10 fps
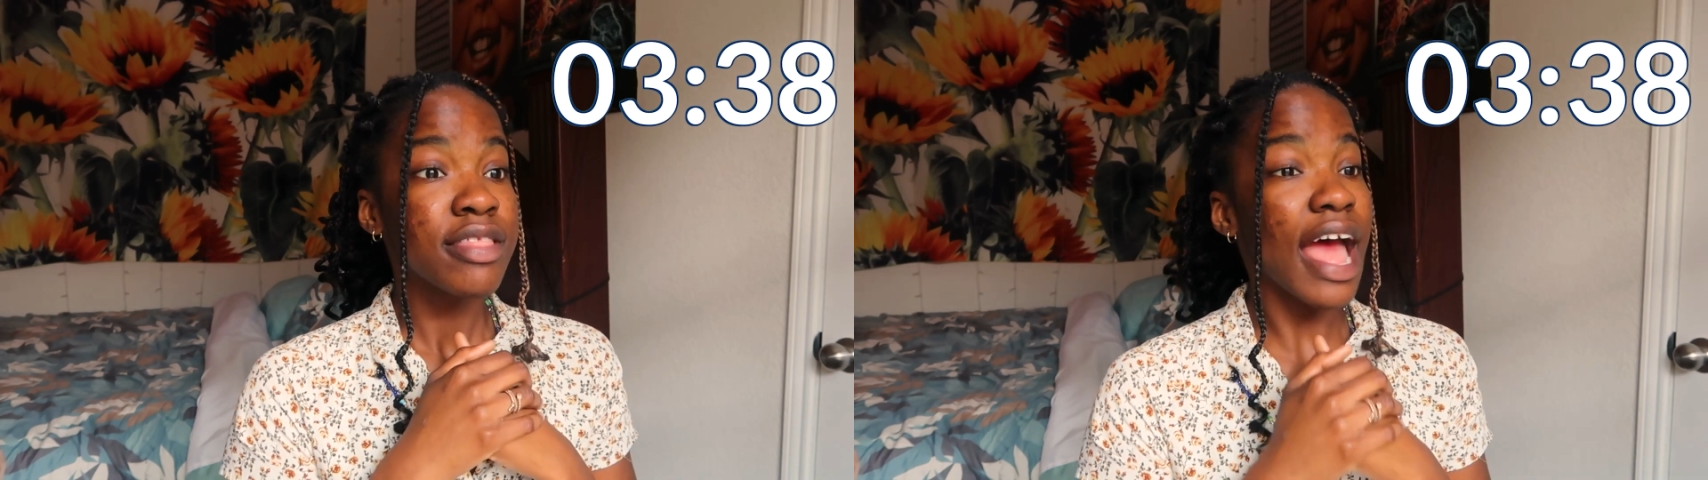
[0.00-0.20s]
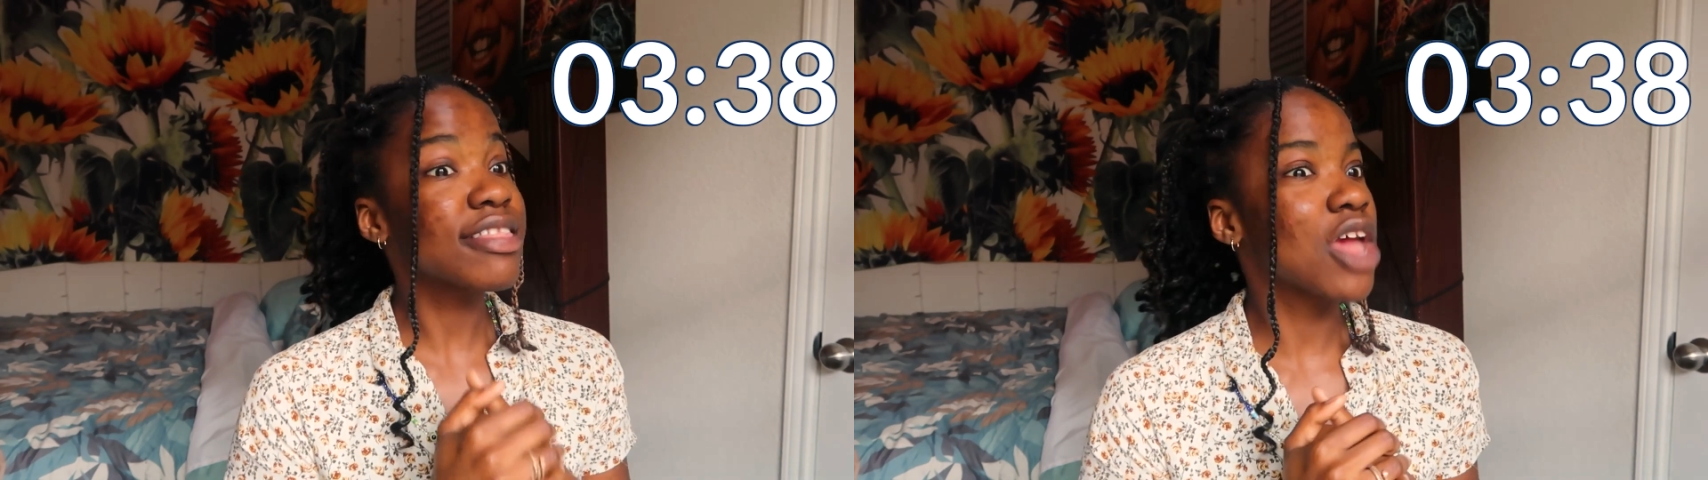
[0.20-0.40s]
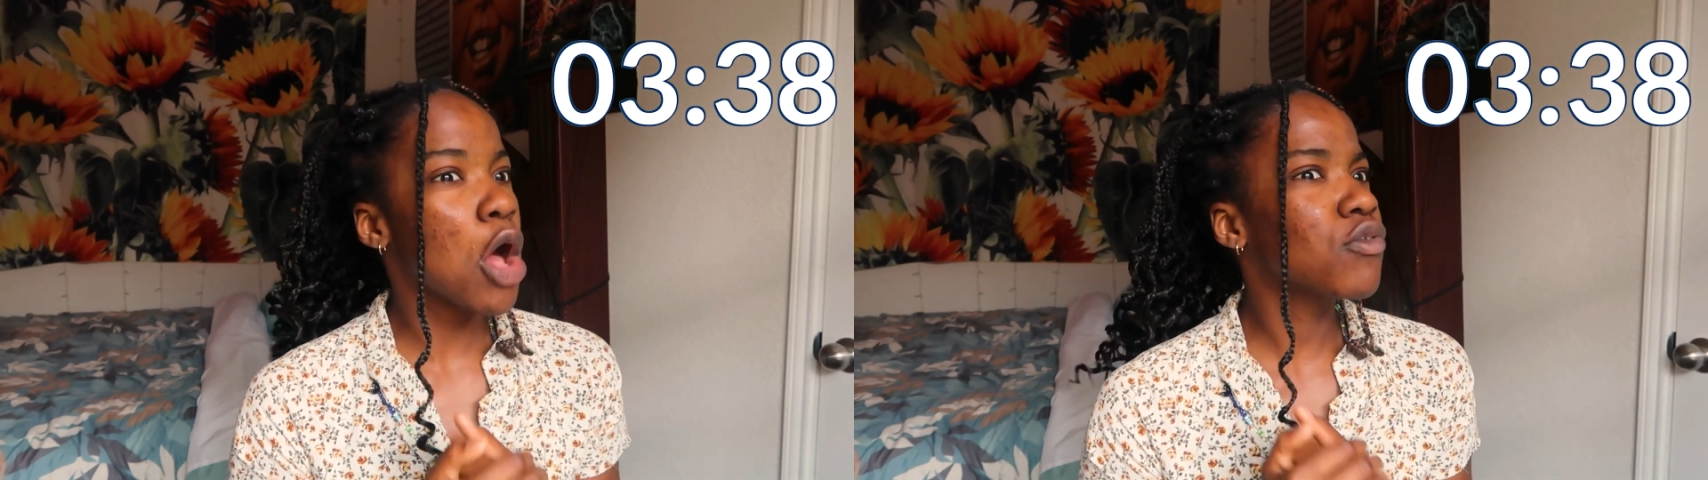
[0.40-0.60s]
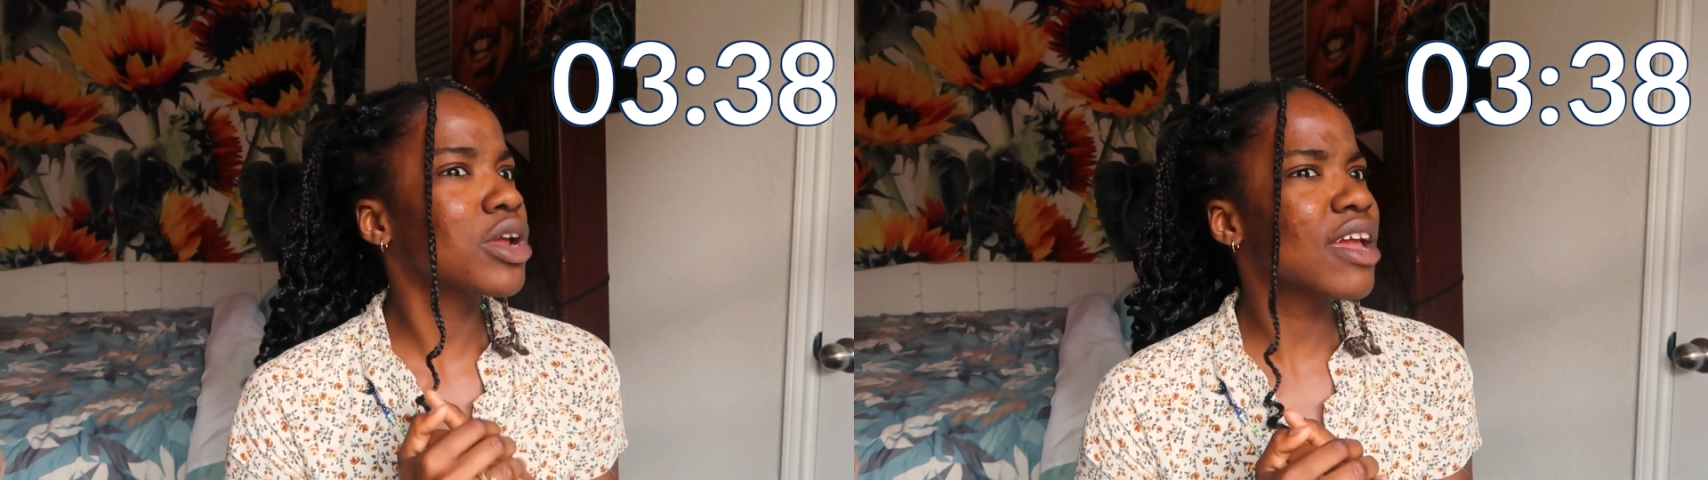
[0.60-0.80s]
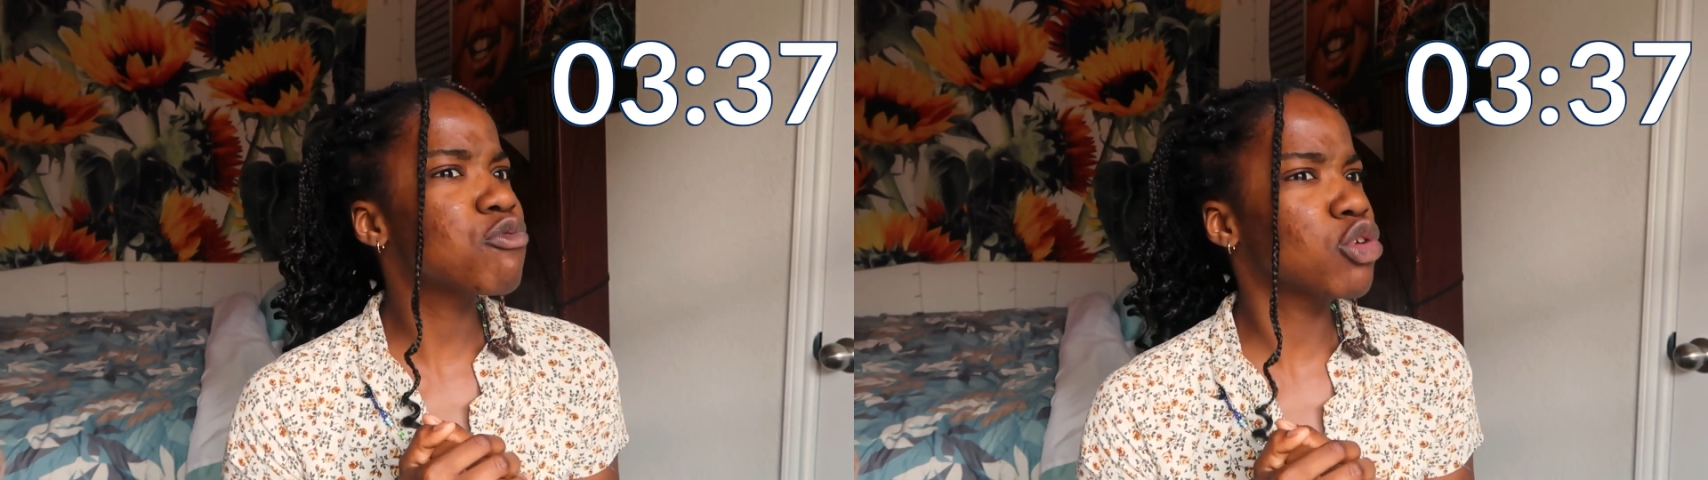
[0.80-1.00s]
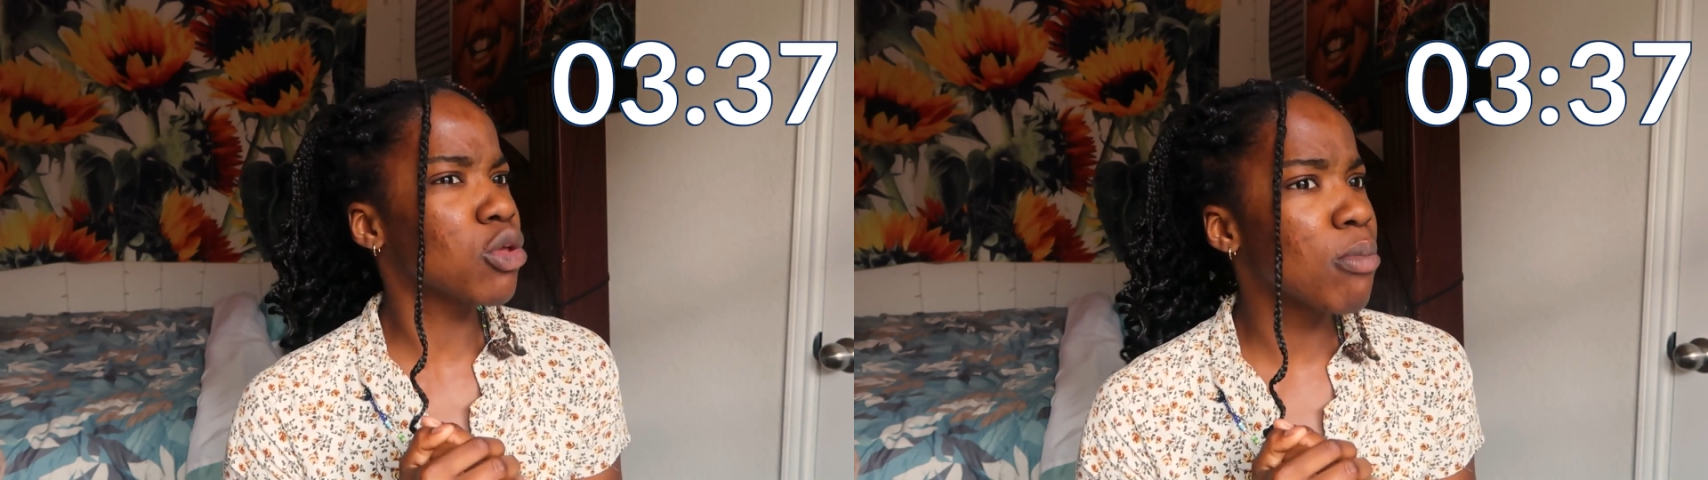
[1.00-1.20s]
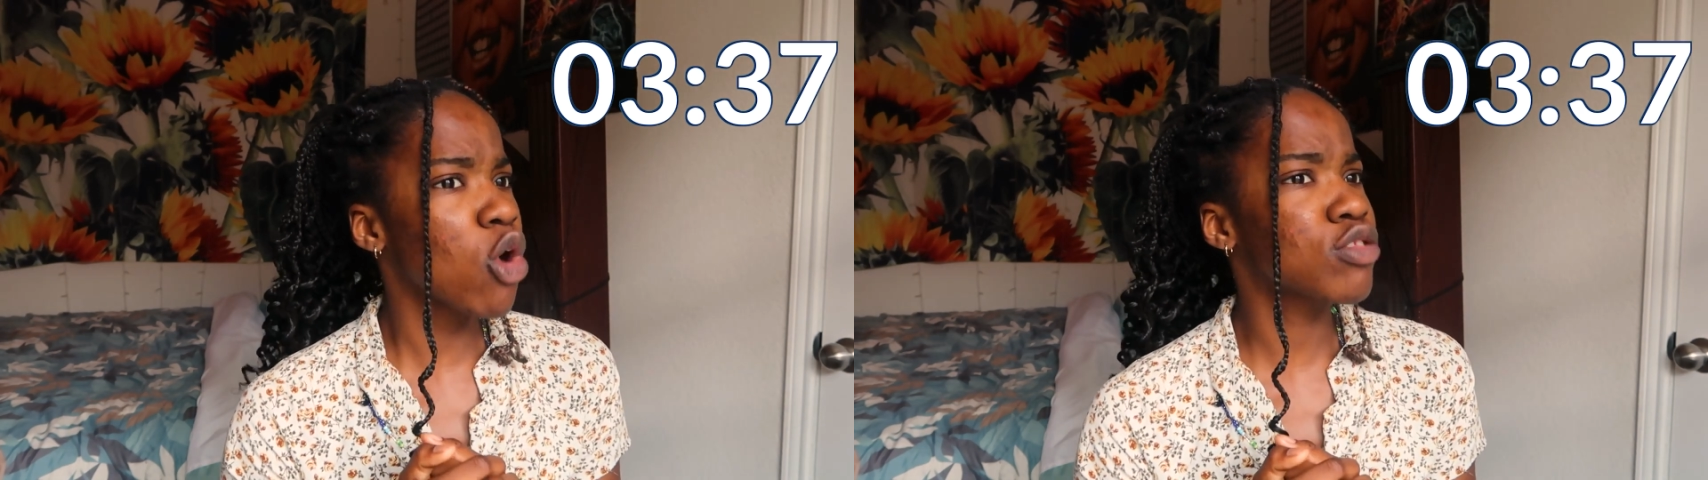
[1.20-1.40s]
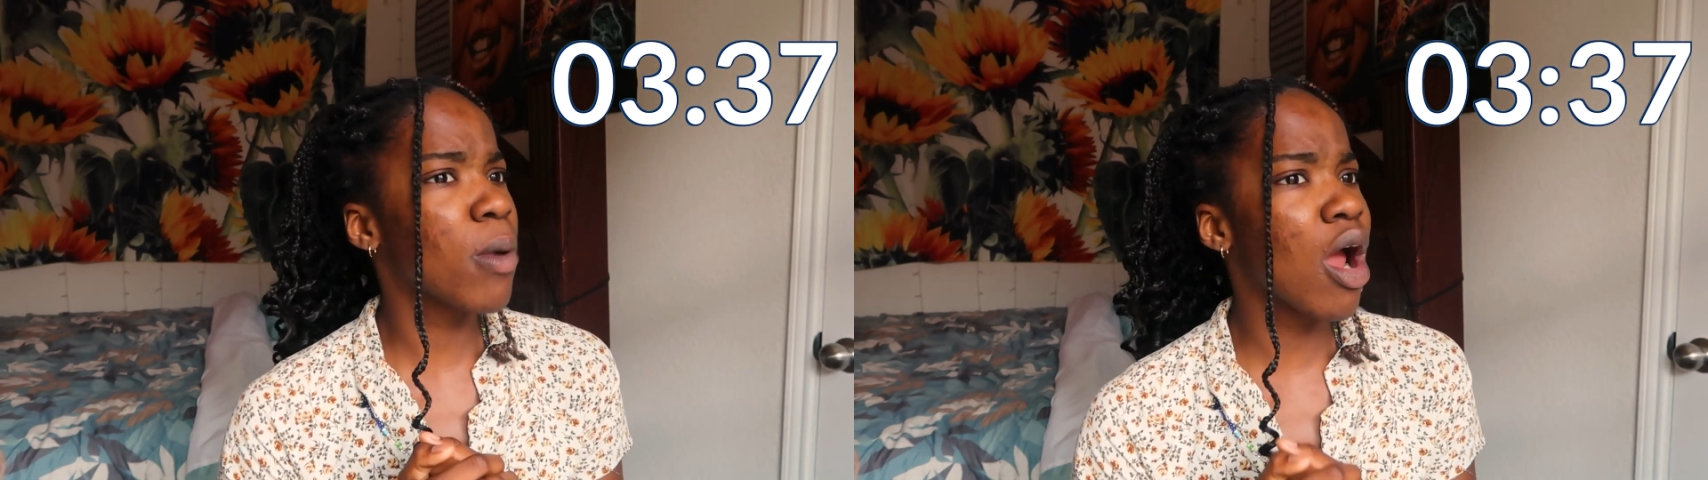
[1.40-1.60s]
that's covering it for the
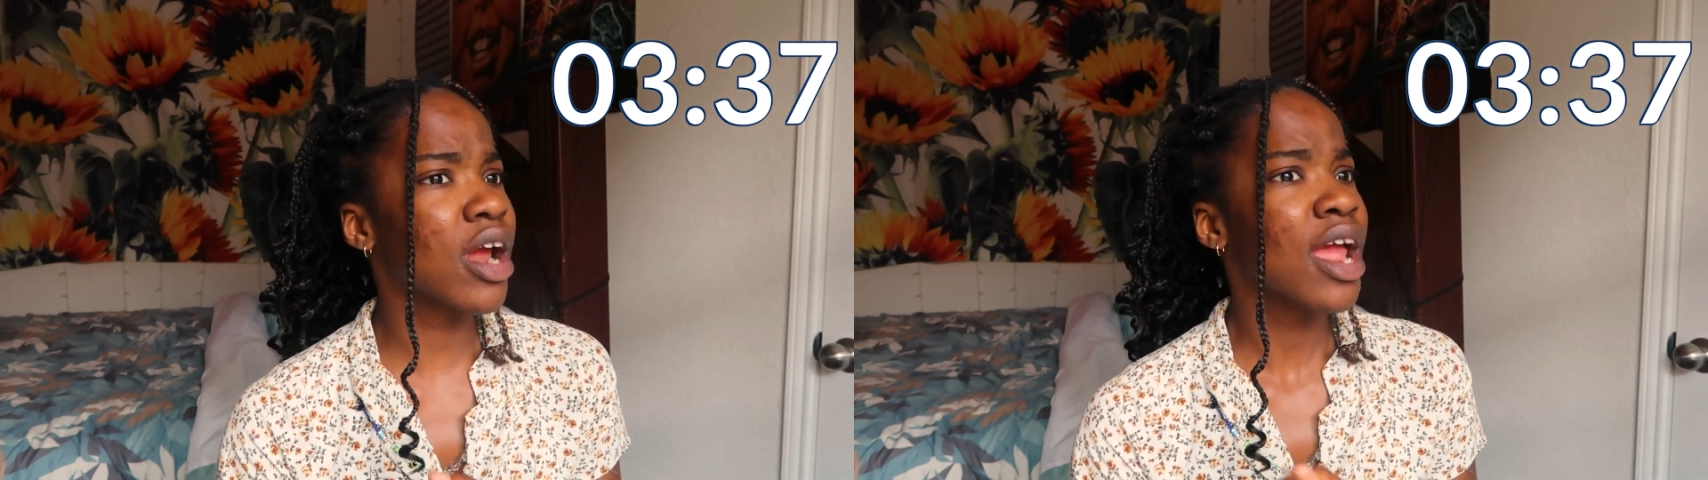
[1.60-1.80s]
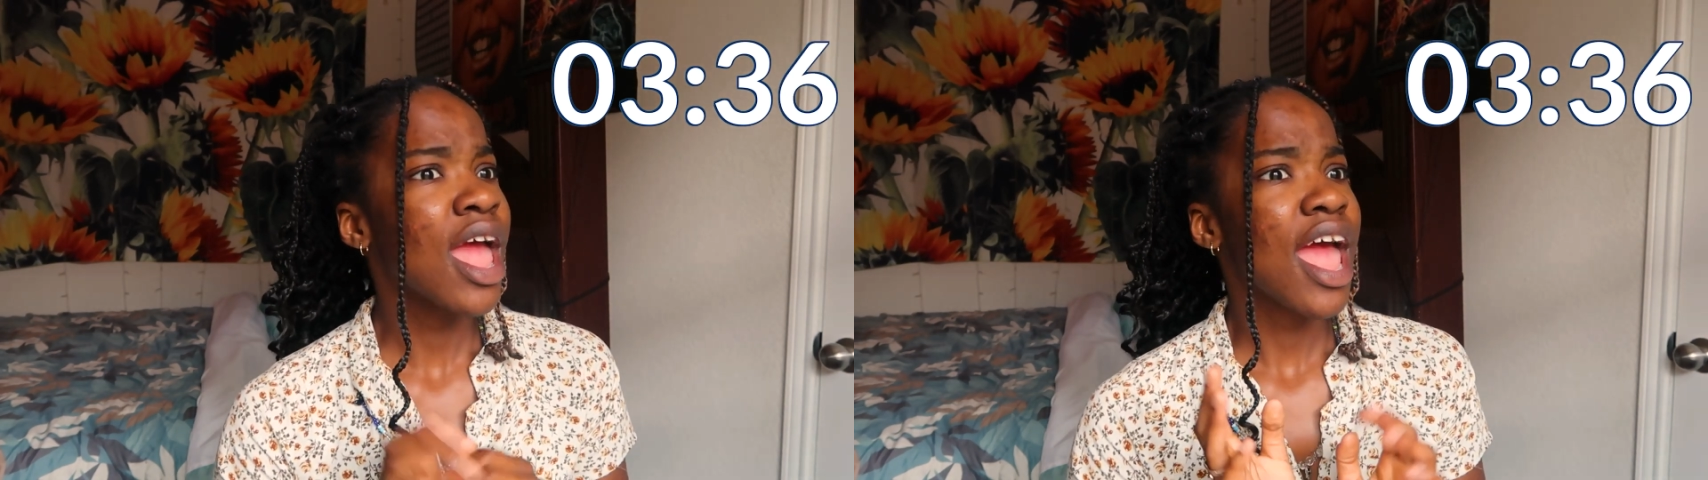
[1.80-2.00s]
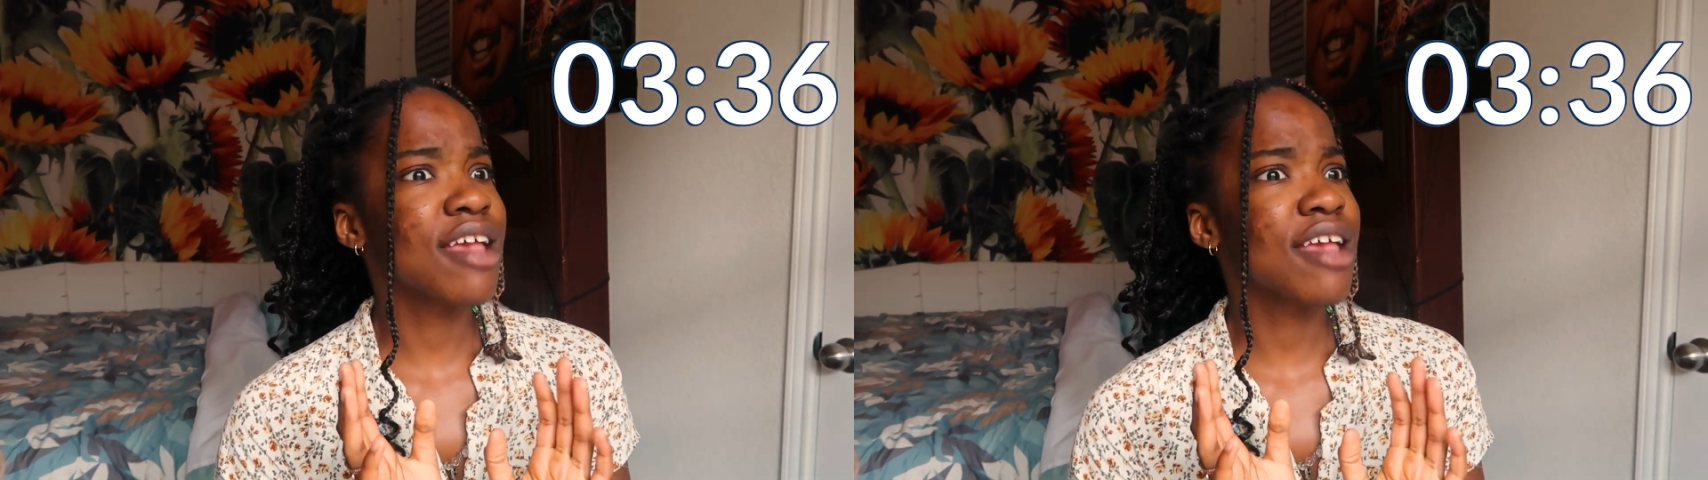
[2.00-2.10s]
most part.